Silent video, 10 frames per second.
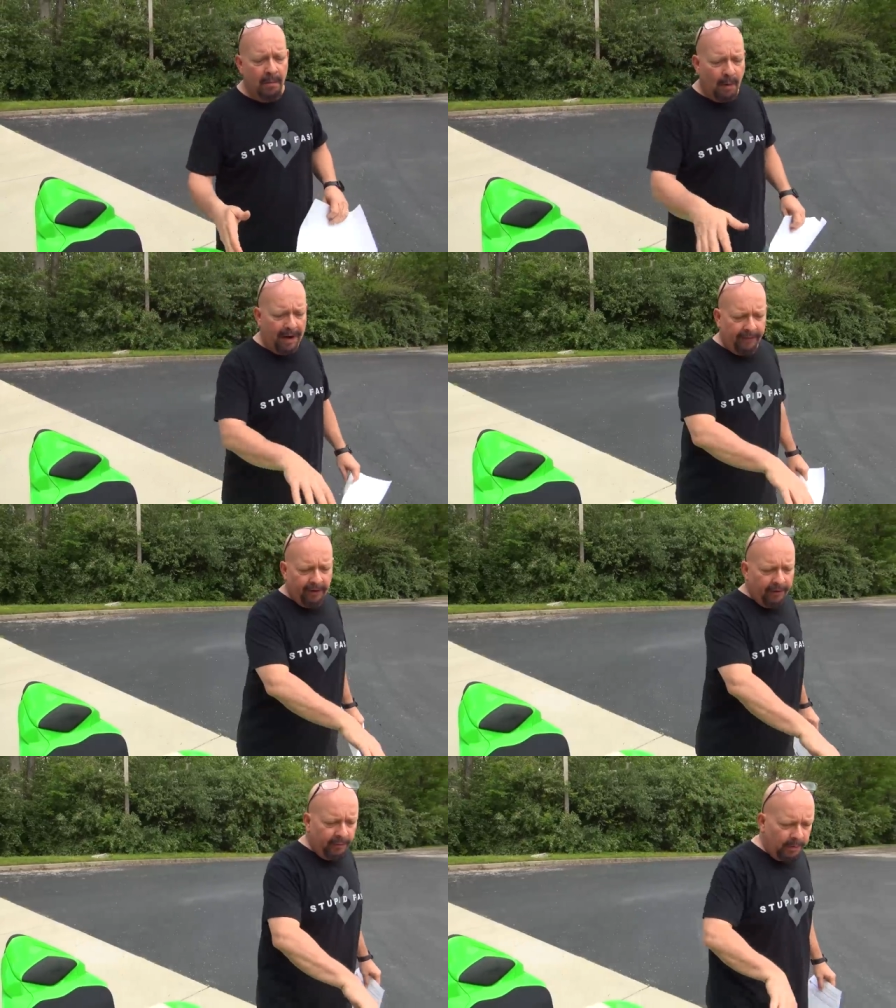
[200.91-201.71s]
What I'll
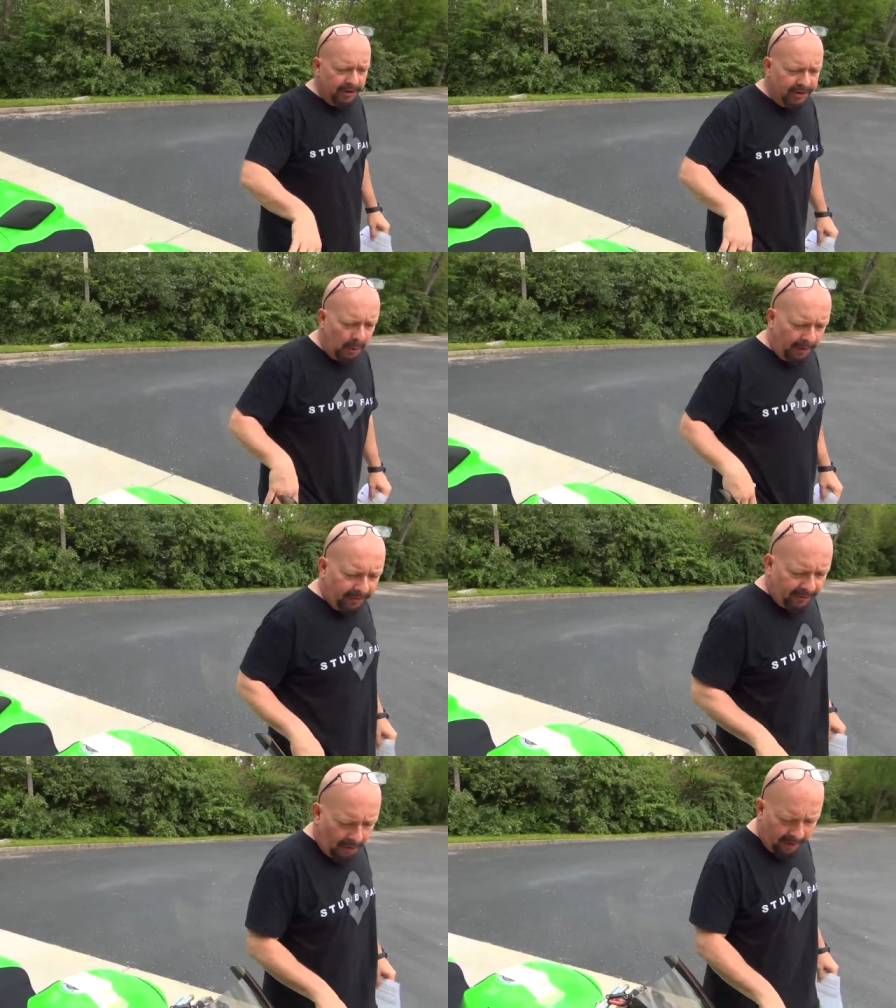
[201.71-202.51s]
do is we'll just sort of
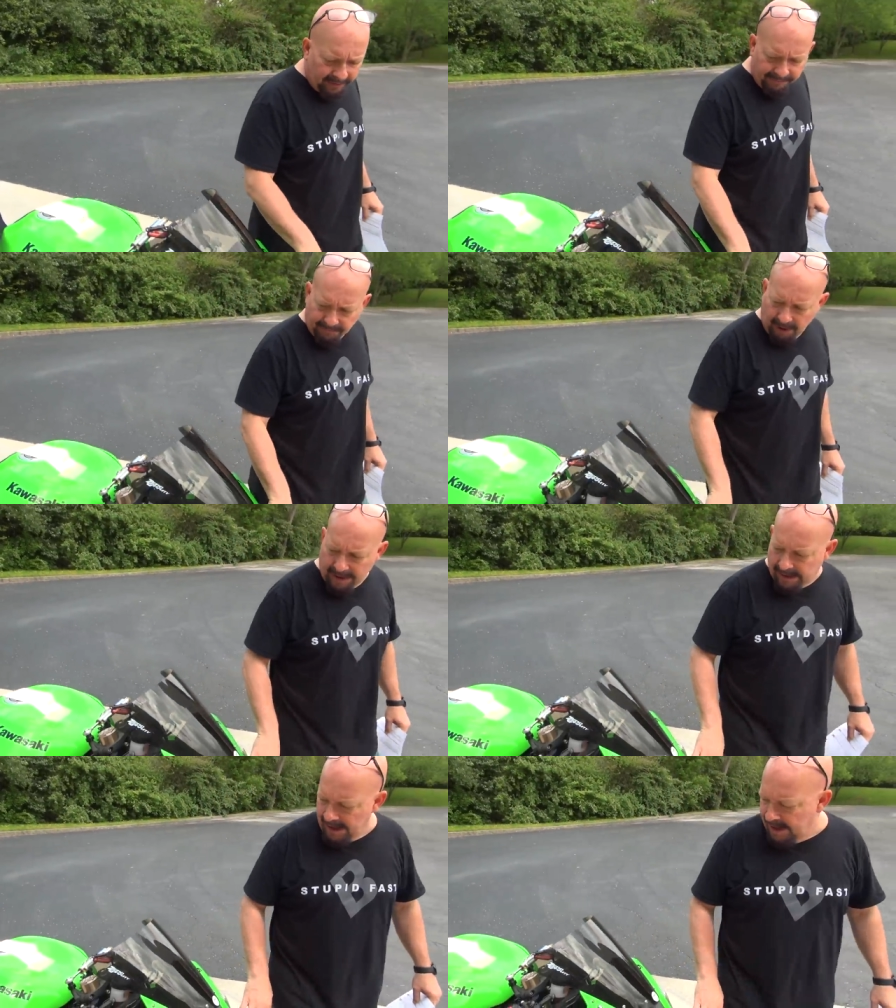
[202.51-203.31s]
start at the front